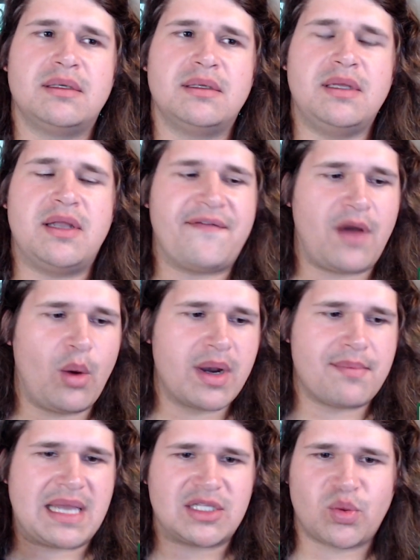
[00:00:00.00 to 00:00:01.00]
if I want to
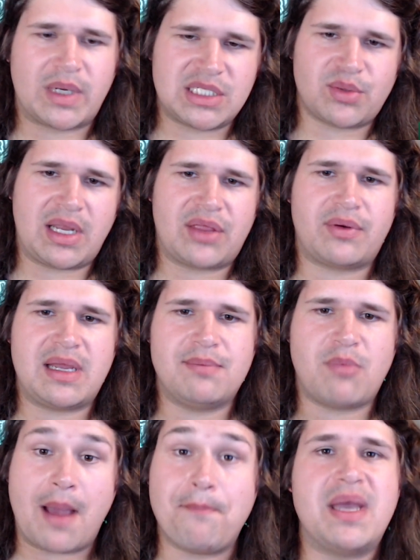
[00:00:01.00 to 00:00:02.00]
make 2023
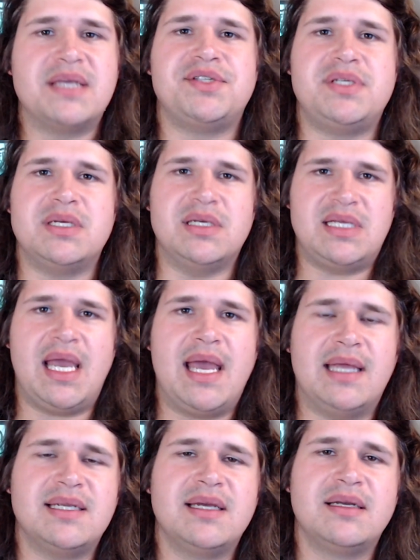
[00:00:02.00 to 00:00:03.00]
my best year
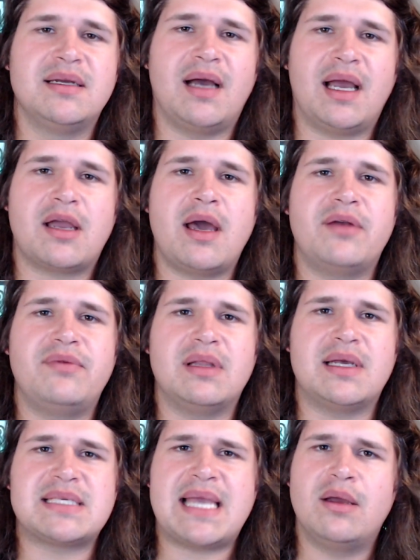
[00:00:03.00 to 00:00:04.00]
yet, I kind of
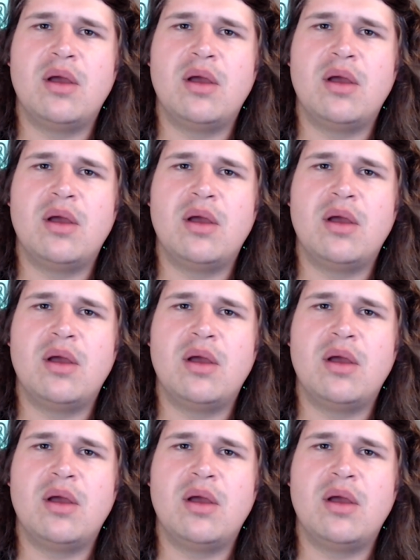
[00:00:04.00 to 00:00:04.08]
realized,